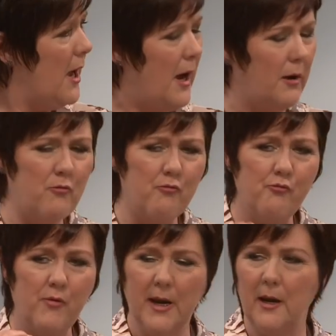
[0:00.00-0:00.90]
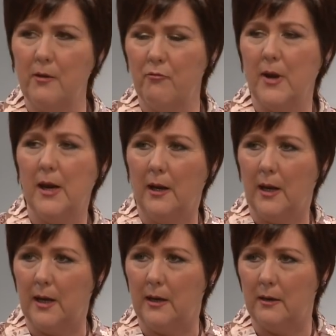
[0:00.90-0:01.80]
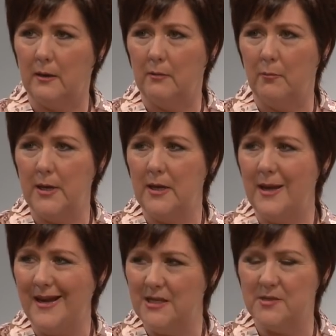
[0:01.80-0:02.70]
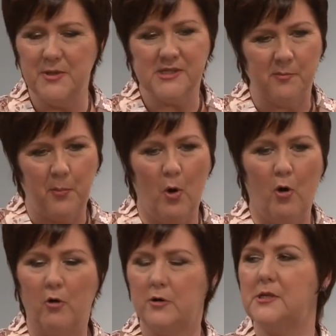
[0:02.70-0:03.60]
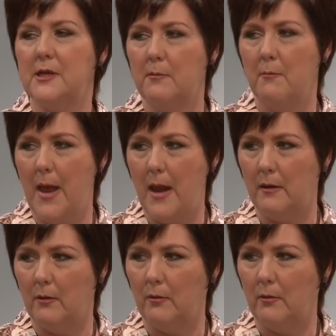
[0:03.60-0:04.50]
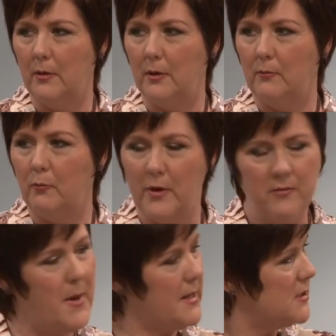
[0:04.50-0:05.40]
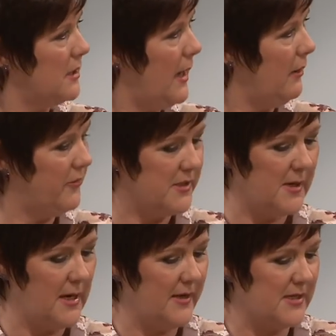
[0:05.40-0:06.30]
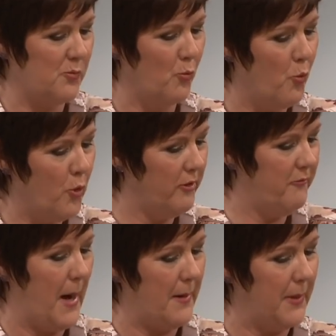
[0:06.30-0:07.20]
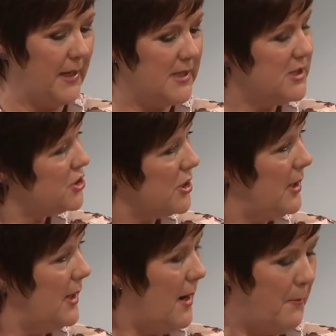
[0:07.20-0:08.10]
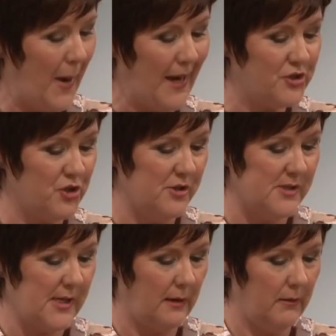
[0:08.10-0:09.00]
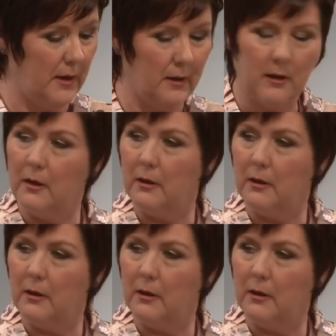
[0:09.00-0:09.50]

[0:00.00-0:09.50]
And really, really, we need to be supporting men with mental health. That's one of my biggest passions, I think.